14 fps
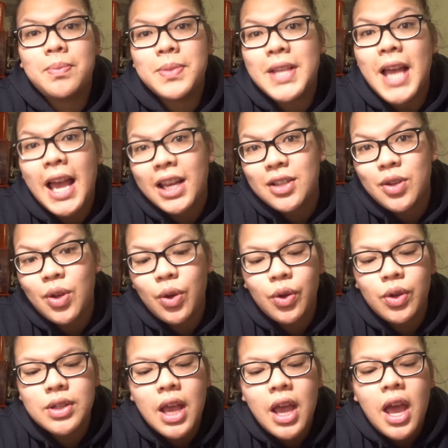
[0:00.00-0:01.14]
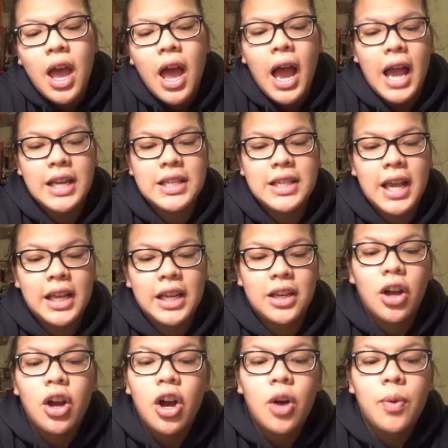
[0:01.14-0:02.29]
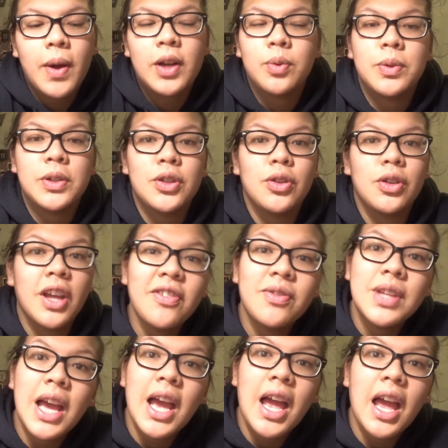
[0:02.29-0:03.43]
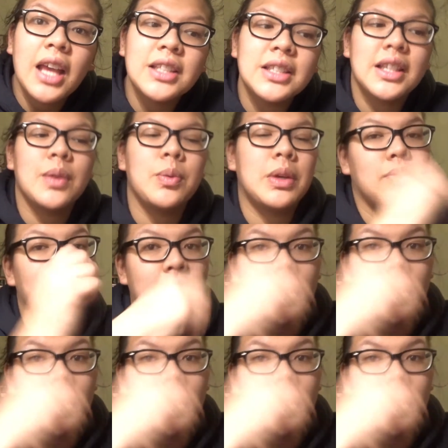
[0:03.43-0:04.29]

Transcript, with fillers: sack is whose, I decided, oh, why don't we do gift tags and then we can write